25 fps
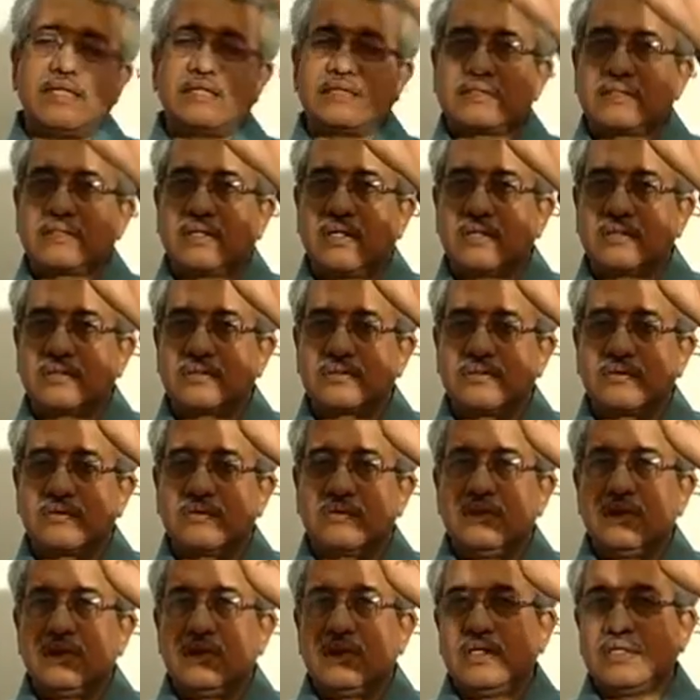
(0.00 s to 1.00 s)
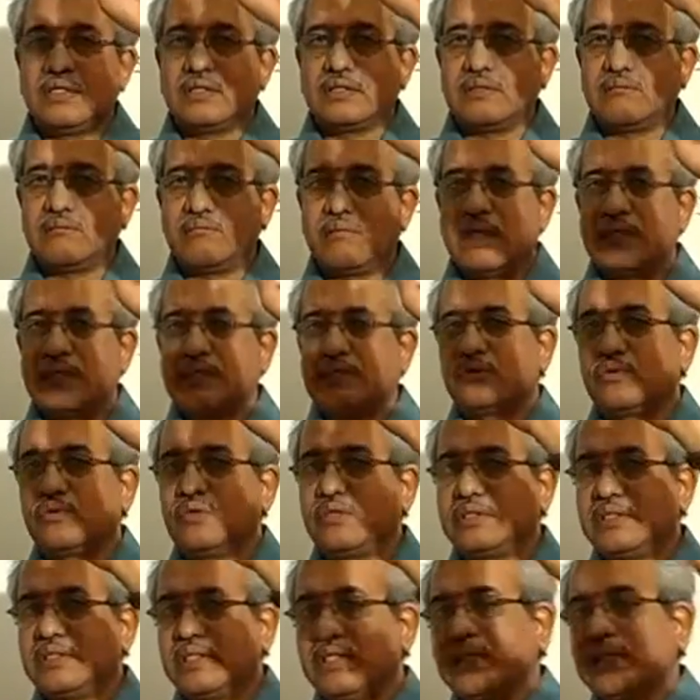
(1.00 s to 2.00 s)
else also, the mass is
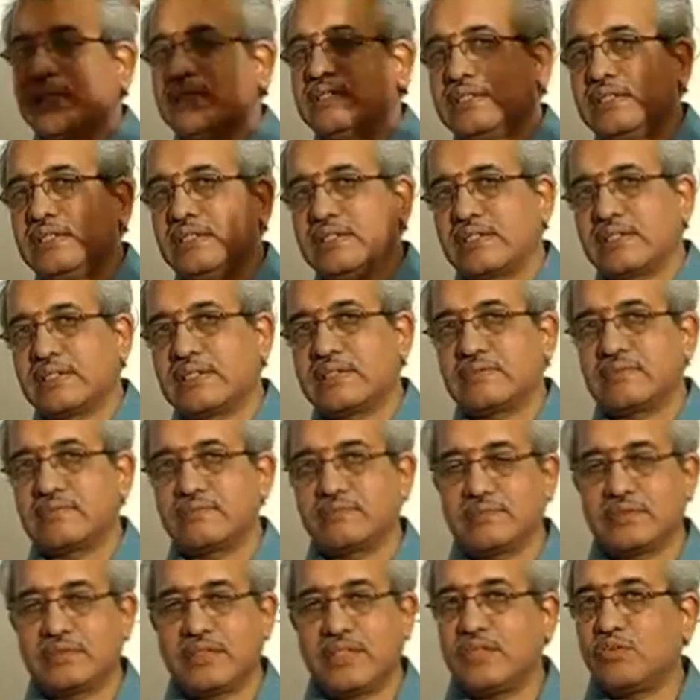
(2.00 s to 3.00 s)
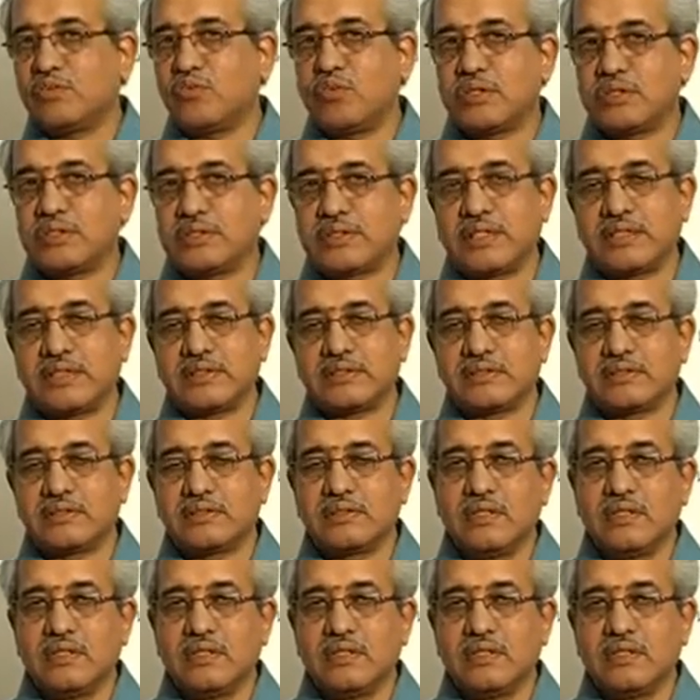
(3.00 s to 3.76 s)
only 3 kg in that. It won't change.